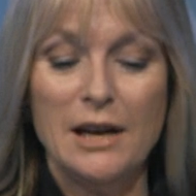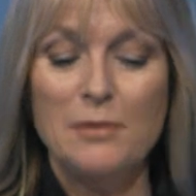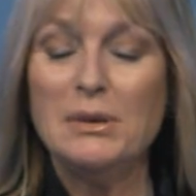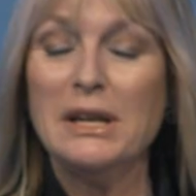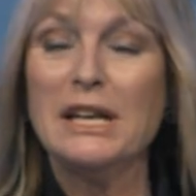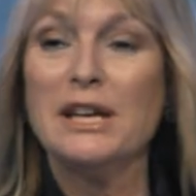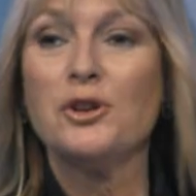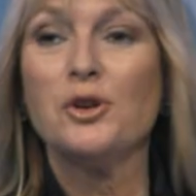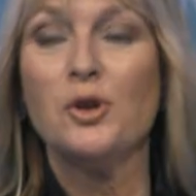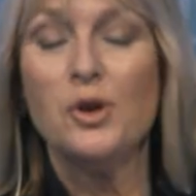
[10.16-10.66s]

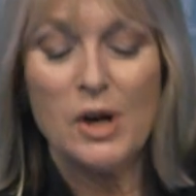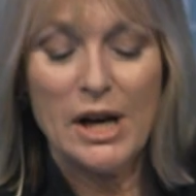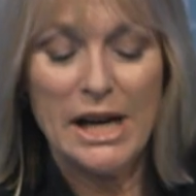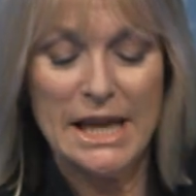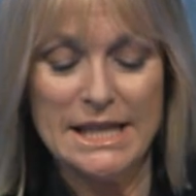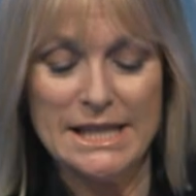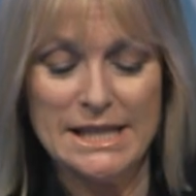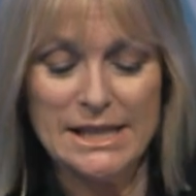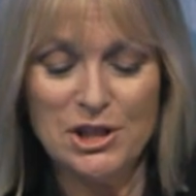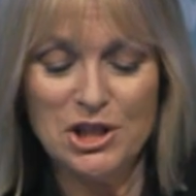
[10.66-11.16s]
Kimberley
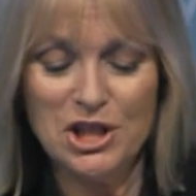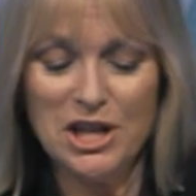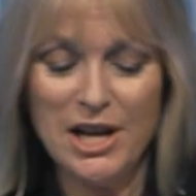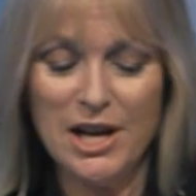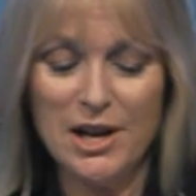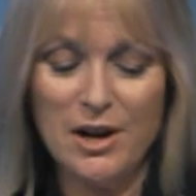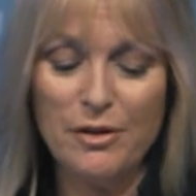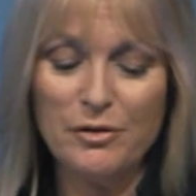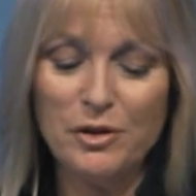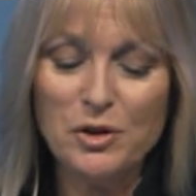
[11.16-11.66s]
Crook is
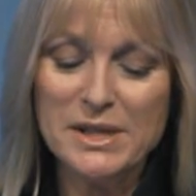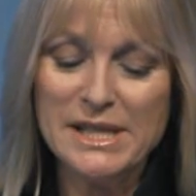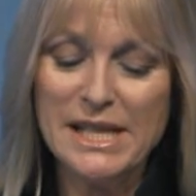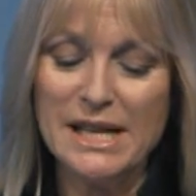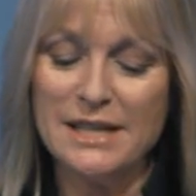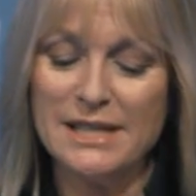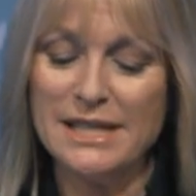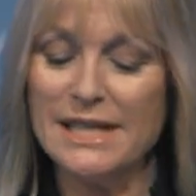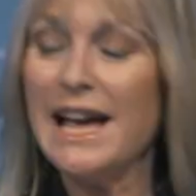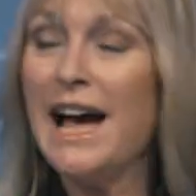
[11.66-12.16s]
chair of the New
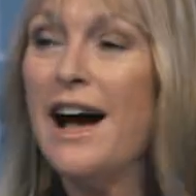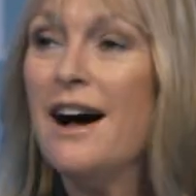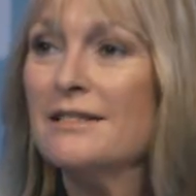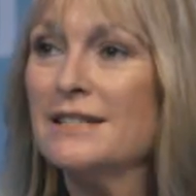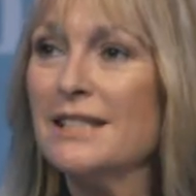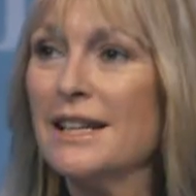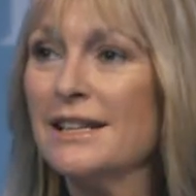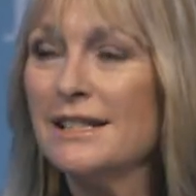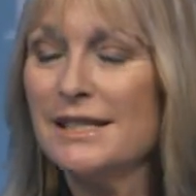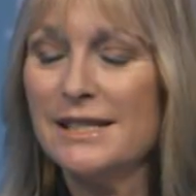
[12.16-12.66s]
Zealand
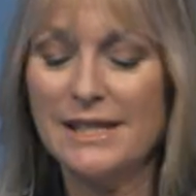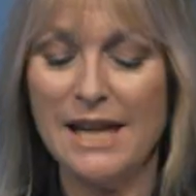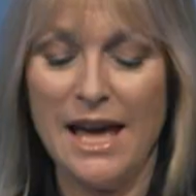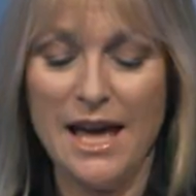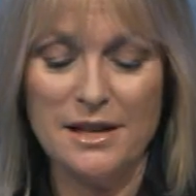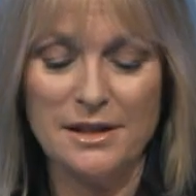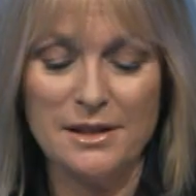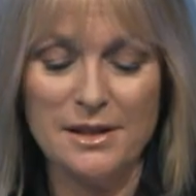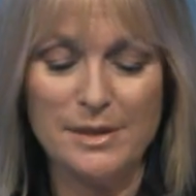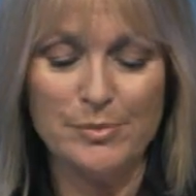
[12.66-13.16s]
Accounting
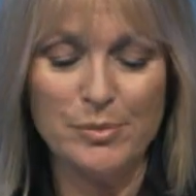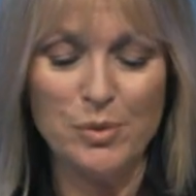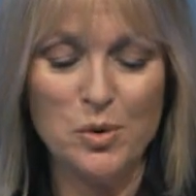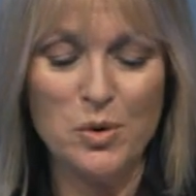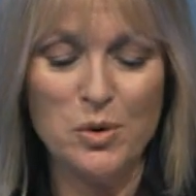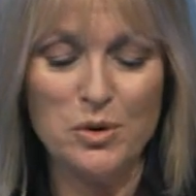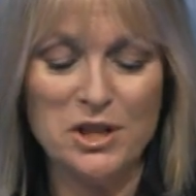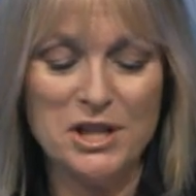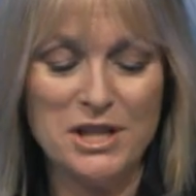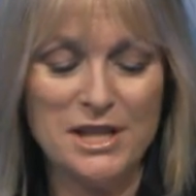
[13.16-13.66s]
Standards
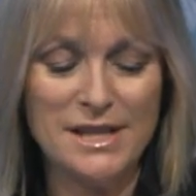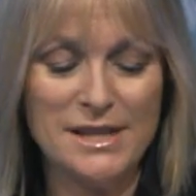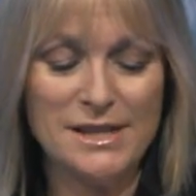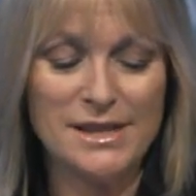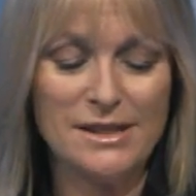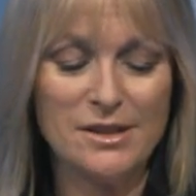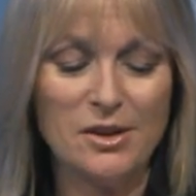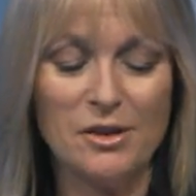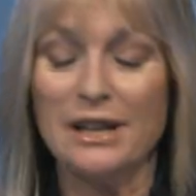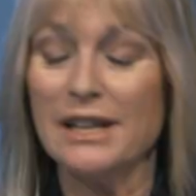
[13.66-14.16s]
Board.
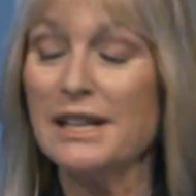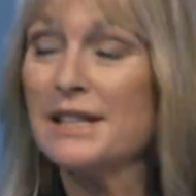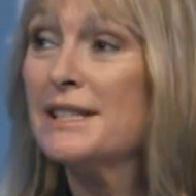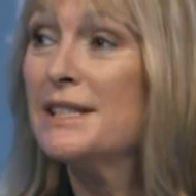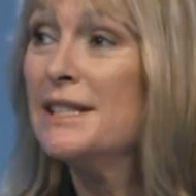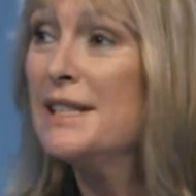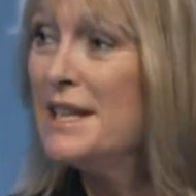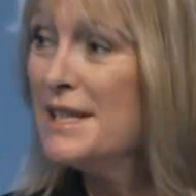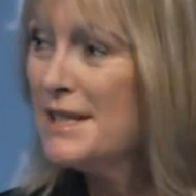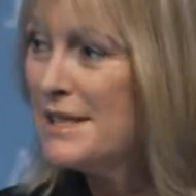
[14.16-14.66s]
She's got an
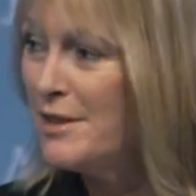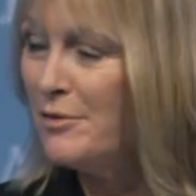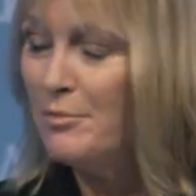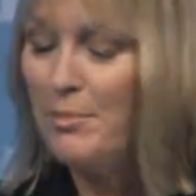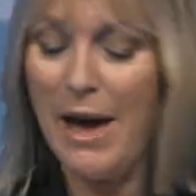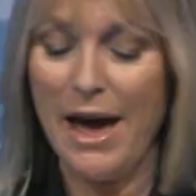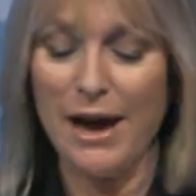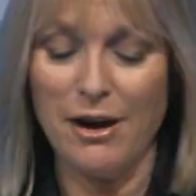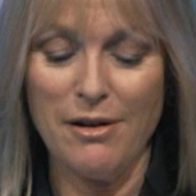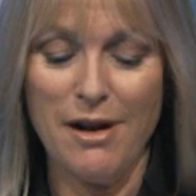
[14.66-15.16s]
extensive
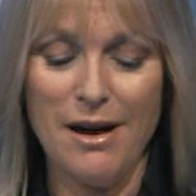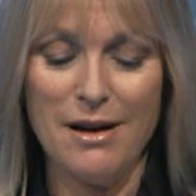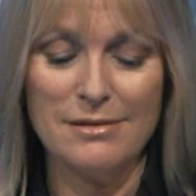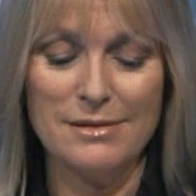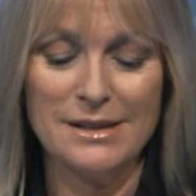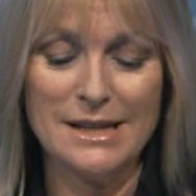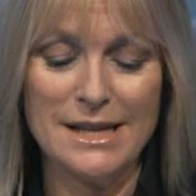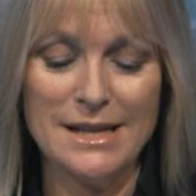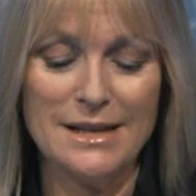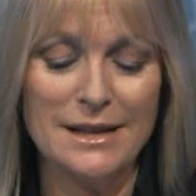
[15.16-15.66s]

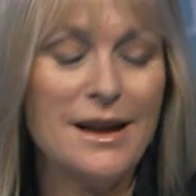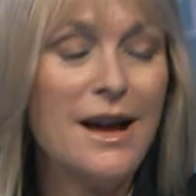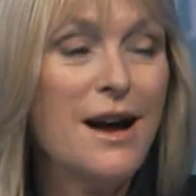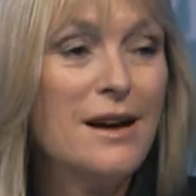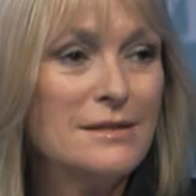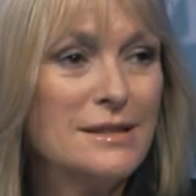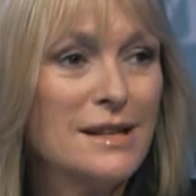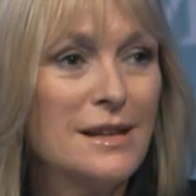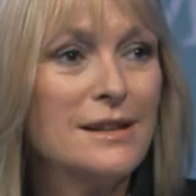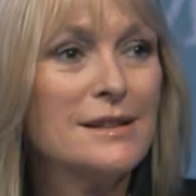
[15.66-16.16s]
background in
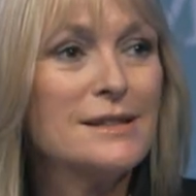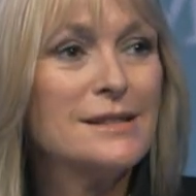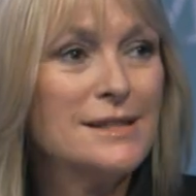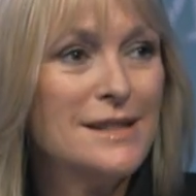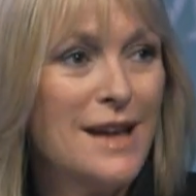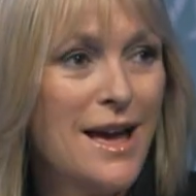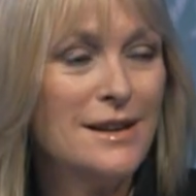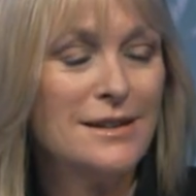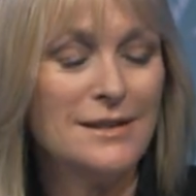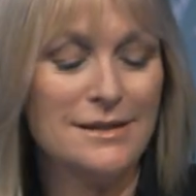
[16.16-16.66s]
accounting
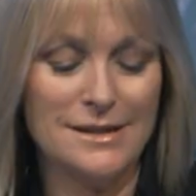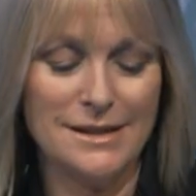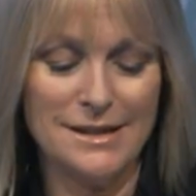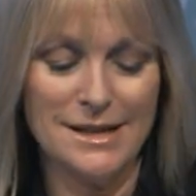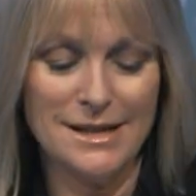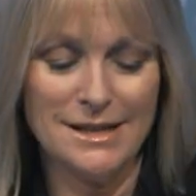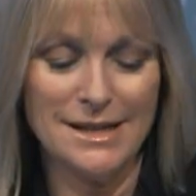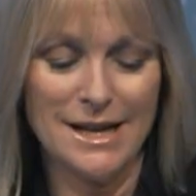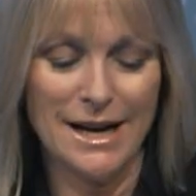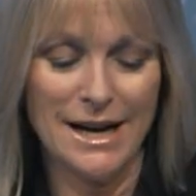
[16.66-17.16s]
standard
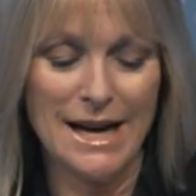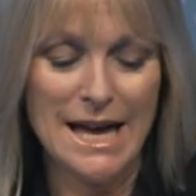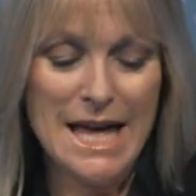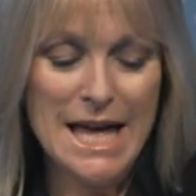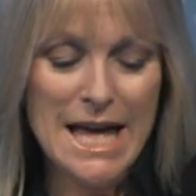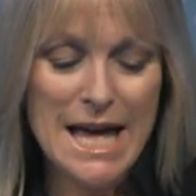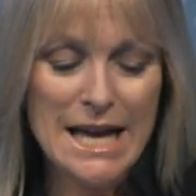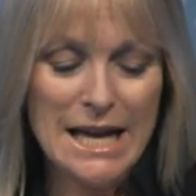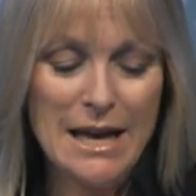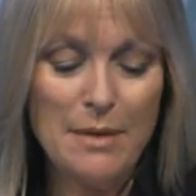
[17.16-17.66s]
setting.
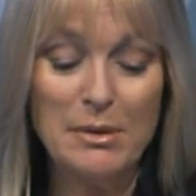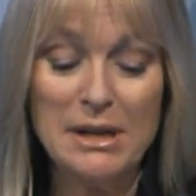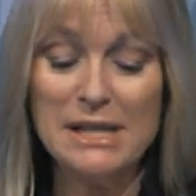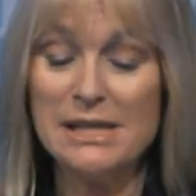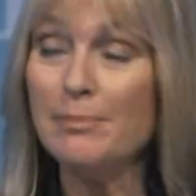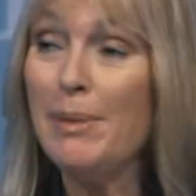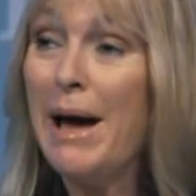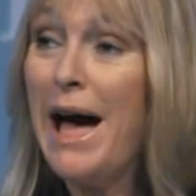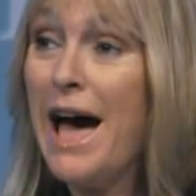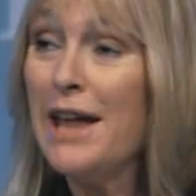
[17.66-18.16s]

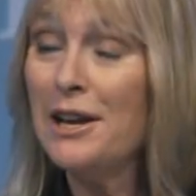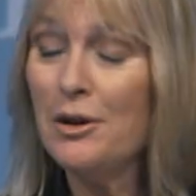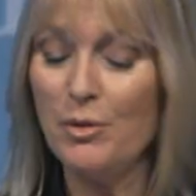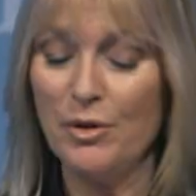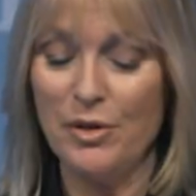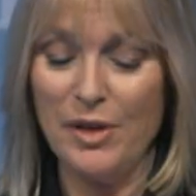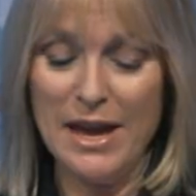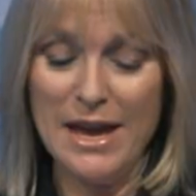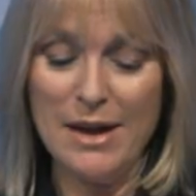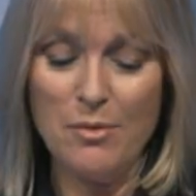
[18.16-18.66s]
Kimberley's a partner
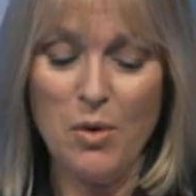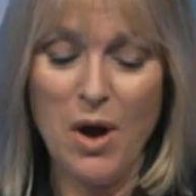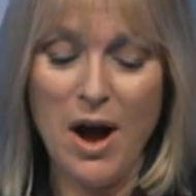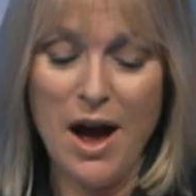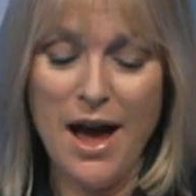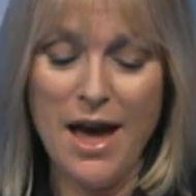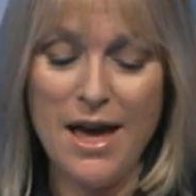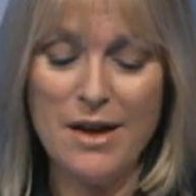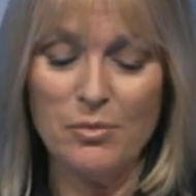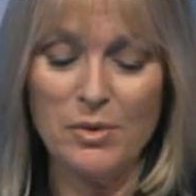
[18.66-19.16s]
with
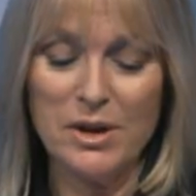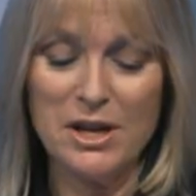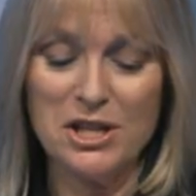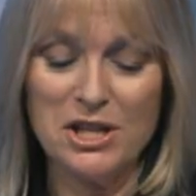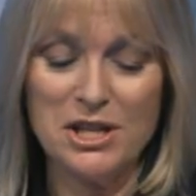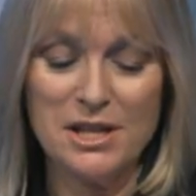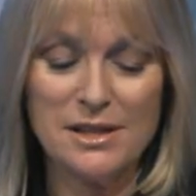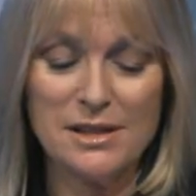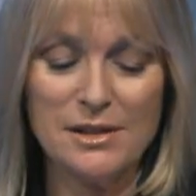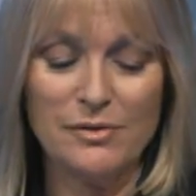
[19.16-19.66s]
EY, where
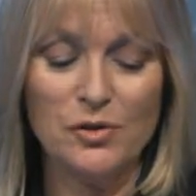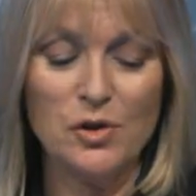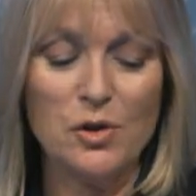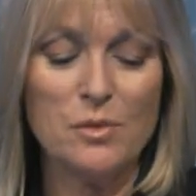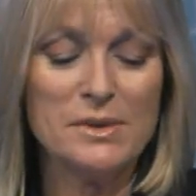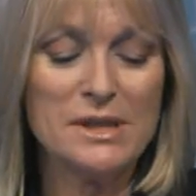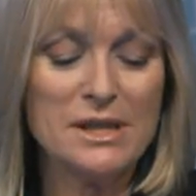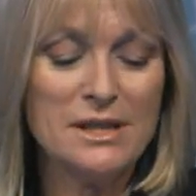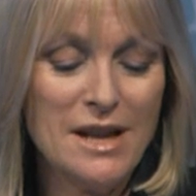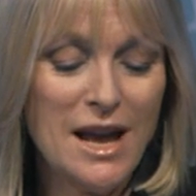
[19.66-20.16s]
she is the
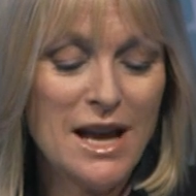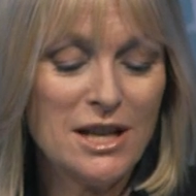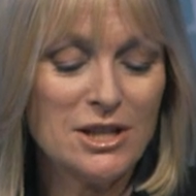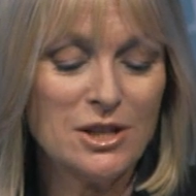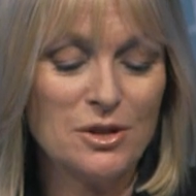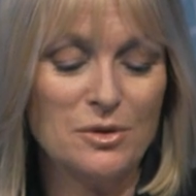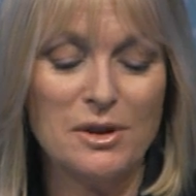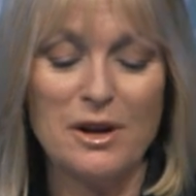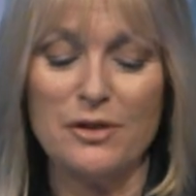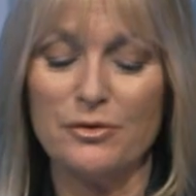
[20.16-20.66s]
firm's
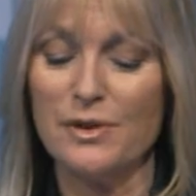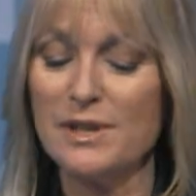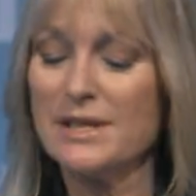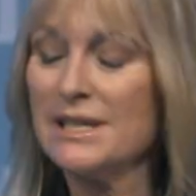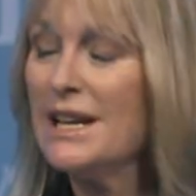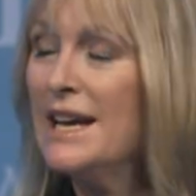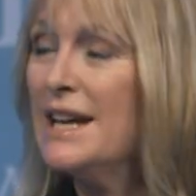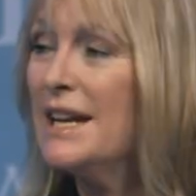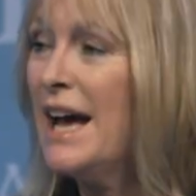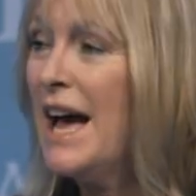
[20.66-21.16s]
national
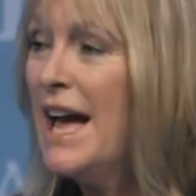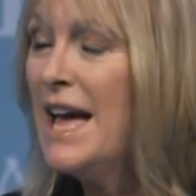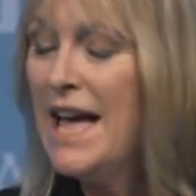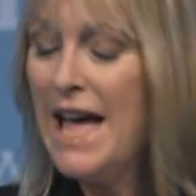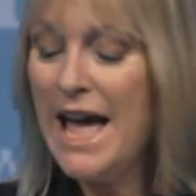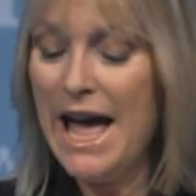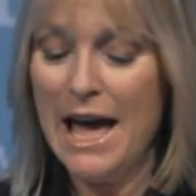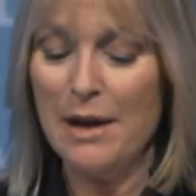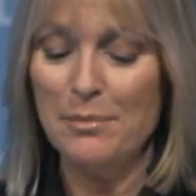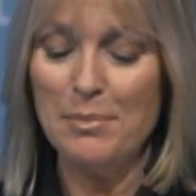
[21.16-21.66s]
IFRS leader
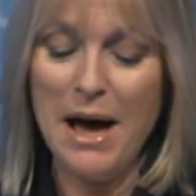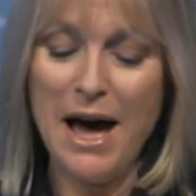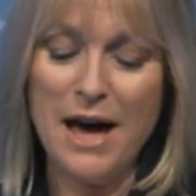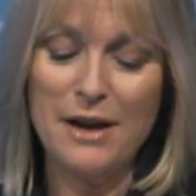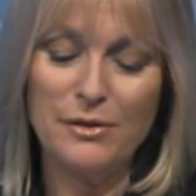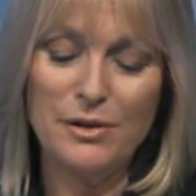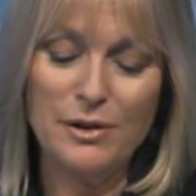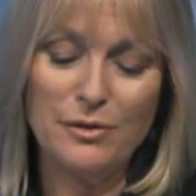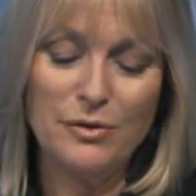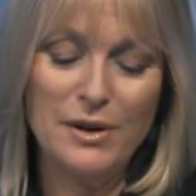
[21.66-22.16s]
and
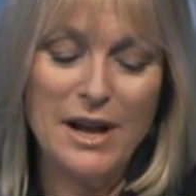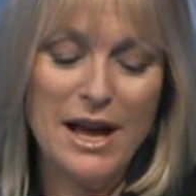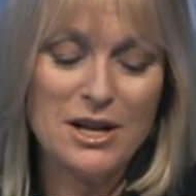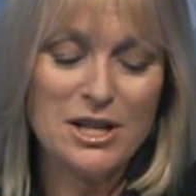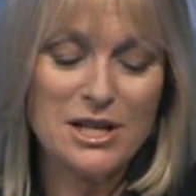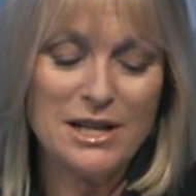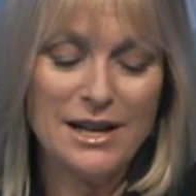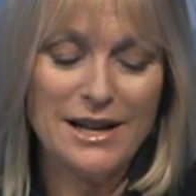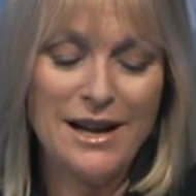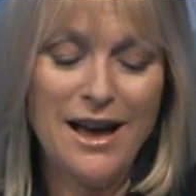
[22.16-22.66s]
part of the
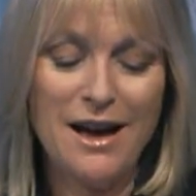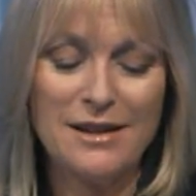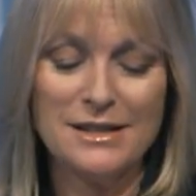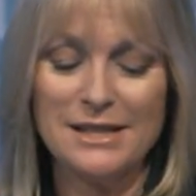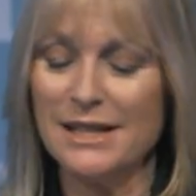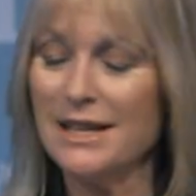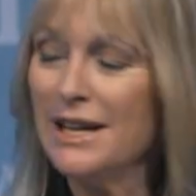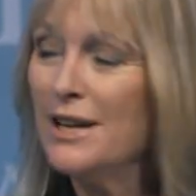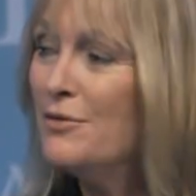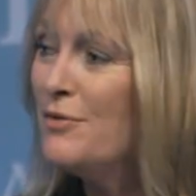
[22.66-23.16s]
Financial
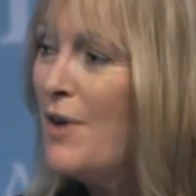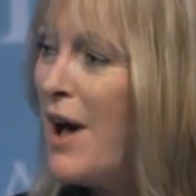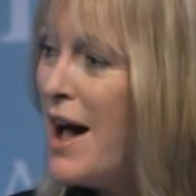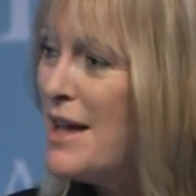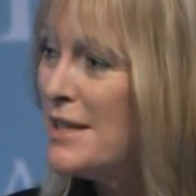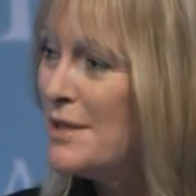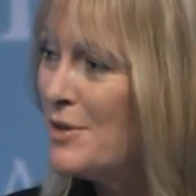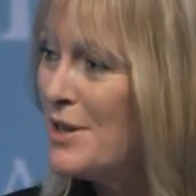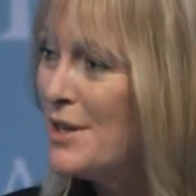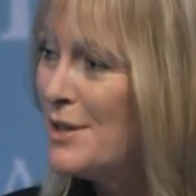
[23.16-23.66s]
Accounting
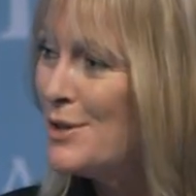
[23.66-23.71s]
Advisory